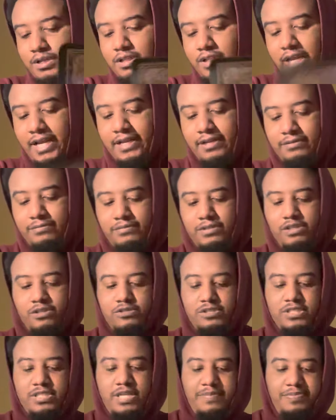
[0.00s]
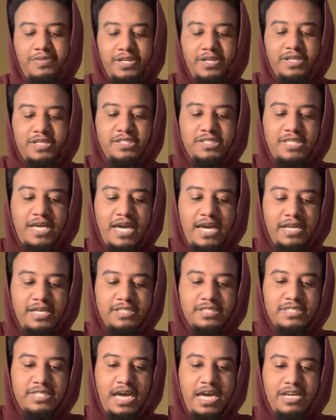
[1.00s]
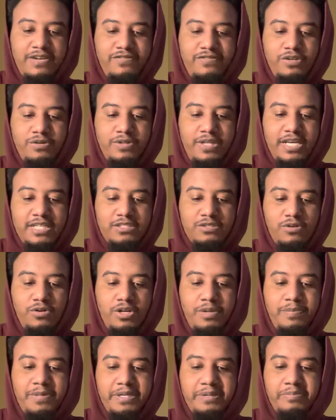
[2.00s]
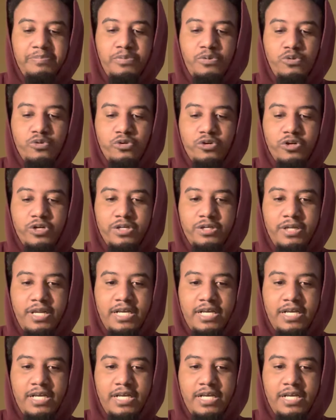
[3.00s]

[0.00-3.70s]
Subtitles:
Like there's something inside of you that's going to be born.